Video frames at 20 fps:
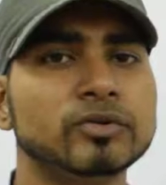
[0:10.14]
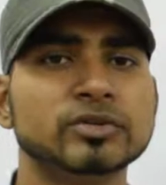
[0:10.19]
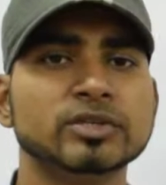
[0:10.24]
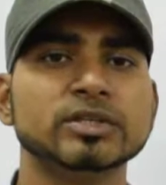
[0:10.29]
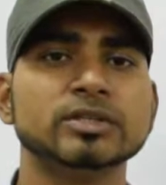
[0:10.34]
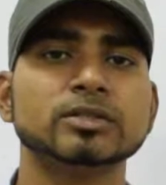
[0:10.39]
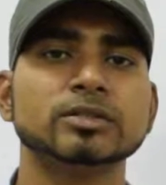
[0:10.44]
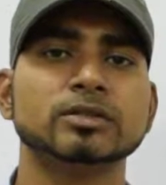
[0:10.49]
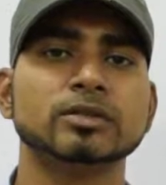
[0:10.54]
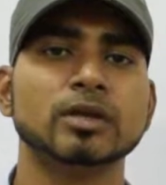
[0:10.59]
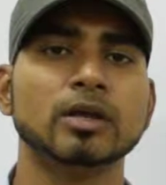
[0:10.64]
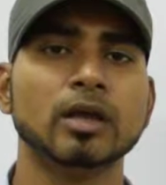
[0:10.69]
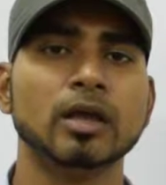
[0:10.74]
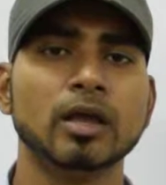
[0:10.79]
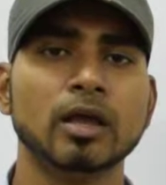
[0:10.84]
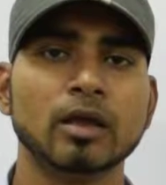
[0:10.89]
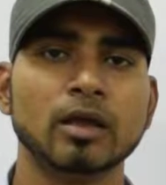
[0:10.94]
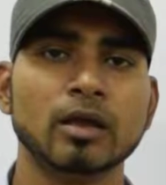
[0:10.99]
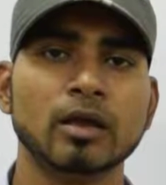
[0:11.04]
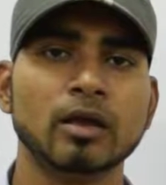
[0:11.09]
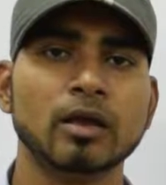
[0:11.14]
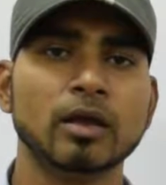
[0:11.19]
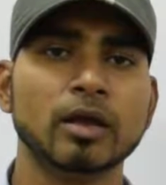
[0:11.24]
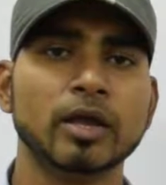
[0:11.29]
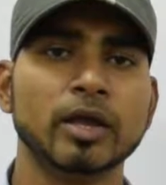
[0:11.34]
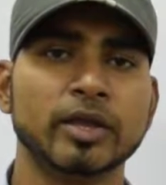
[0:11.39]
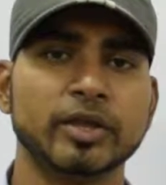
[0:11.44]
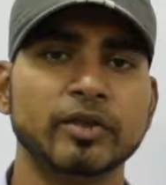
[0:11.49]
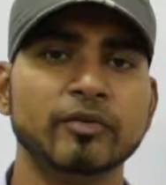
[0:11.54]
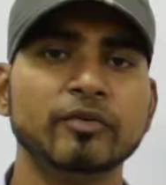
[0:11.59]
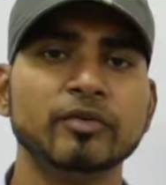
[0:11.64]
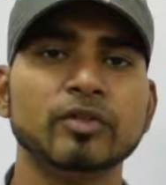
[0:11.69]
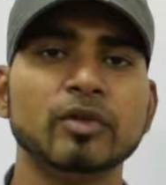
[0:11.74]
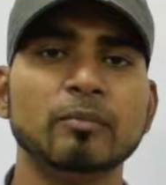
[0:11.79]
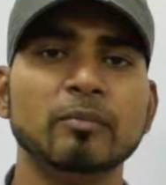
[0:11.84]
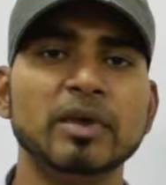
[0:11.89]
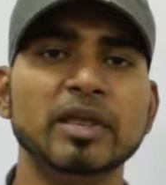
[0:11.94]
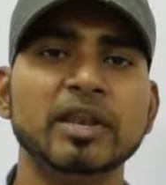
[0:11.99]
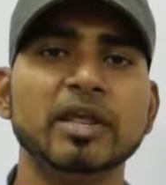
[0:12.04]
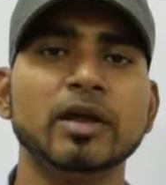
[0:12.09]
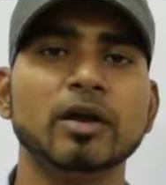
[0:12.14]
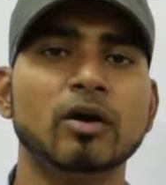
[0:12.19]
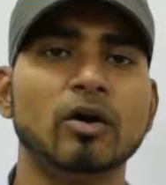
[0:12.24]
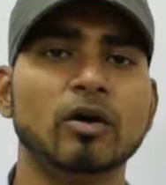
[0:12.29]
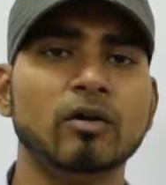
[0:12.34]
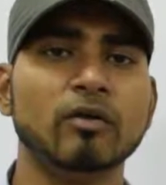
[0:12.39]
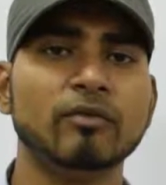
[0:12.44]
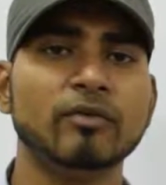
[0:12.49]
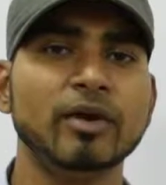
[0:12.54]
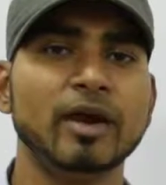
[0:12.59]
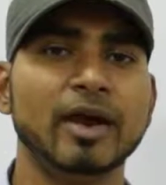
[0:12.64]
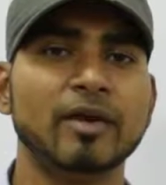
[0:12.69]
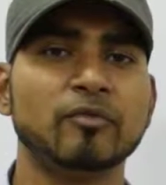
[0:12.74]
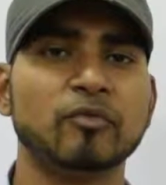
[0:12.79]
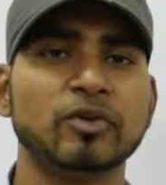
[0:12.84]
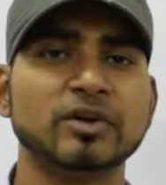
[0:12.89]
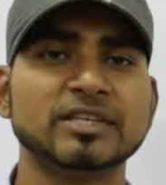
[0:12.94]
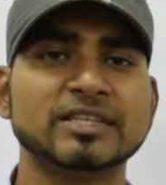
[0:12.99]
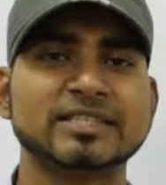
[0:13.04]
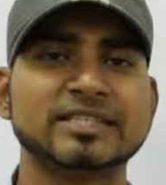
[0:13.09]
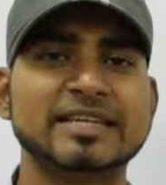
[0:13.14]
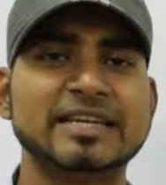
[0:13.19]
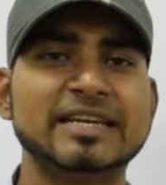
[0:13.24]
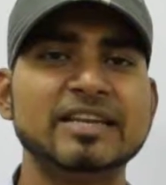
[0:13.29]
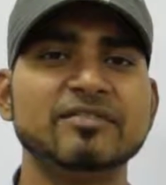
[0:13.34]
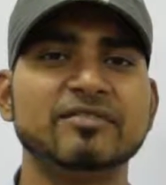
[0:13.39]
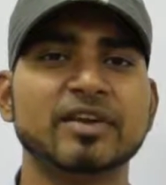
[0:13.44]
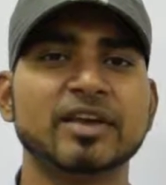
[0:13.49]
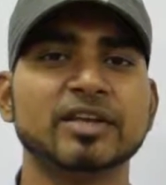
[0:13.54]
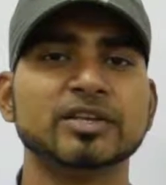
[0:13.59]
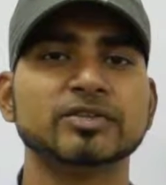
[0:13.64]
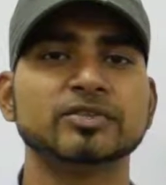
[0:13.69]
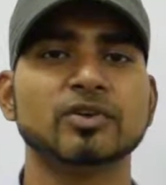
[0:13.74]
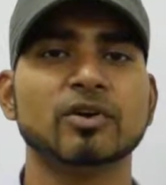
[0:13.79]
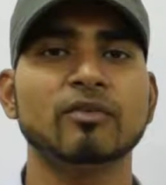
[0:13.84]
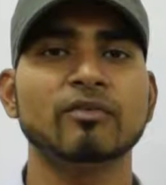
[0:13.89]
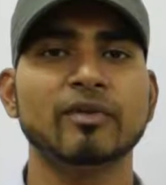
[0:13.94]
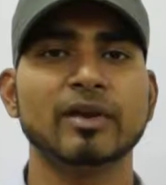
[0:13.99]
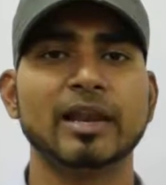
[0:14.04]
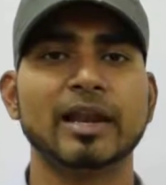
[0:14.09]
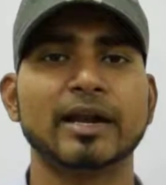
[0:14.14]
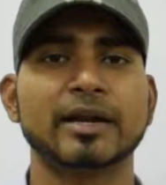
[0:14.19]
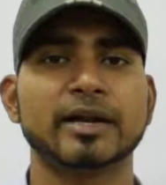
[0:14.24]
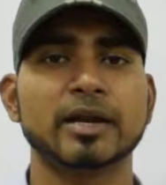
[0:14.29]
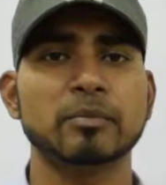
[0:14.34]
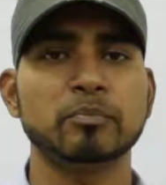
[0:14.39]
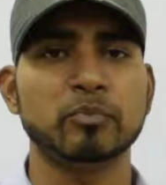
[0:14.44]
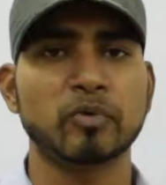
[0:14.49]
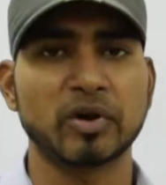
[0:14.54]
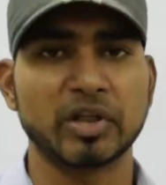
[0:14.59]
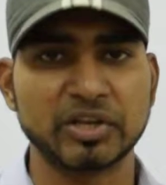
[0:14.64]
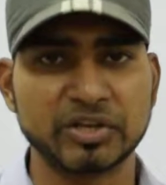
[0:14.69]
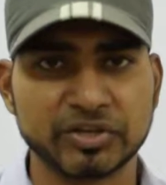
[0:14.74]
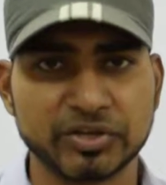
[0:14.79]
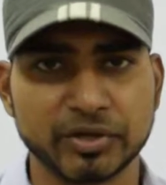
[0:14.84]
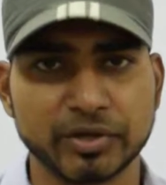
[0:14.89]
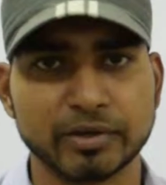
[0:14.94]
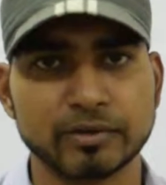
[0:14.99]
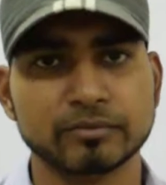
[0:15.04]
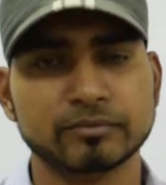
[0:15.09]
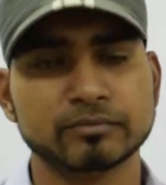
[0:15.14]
to just give you the meaning of and what is the significance of electric potential.